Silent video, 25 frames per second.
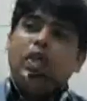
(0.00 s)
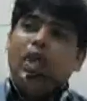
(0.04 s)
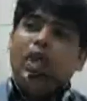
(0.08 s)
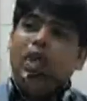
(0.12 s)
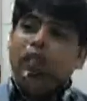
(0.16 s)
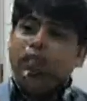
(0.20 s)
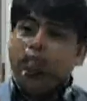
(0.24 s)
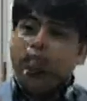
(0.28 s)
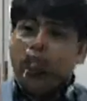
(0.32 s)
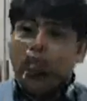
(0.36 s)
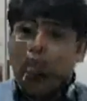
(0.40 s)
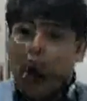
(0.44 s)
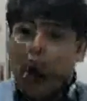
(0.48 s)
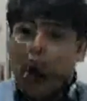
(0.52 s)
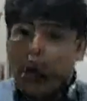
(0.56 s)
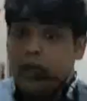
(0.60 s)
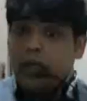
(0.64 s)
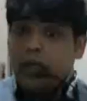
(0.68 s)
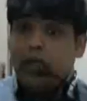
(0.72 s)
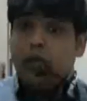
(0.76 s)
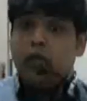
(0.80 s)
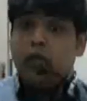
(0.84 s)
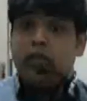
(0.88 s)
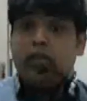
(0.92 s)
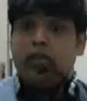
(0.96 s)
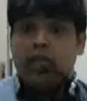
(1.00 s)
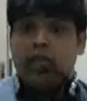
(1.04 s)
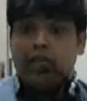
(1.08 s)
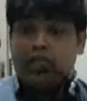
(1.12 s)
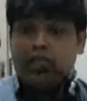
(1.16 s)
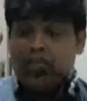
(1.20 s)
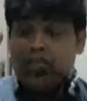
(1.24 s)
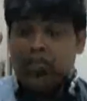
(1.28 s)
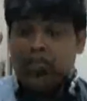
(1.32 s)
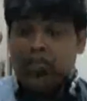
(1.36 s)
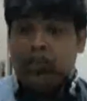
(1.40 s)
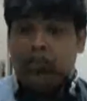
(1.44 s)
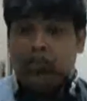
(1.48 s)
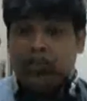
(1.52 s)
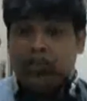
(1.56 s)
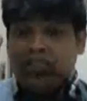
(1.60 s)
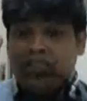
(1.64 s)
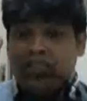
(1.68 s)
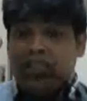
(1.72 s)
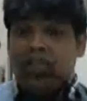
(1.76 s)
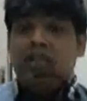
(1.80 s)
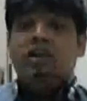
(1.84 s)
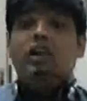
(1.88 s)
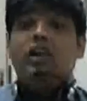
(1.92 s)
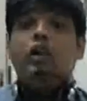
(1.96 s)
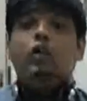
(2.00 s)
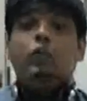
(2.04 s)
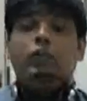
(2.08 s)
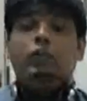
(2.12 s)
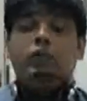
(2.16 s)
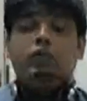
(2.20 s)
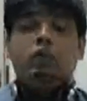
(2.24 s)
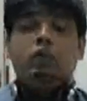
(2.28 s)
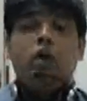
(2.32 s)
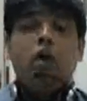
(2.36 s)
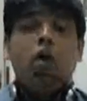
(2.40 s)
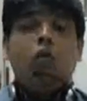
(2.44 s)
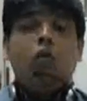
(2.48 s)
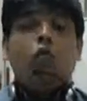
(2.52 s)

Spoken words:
I have not reduced even single rupees.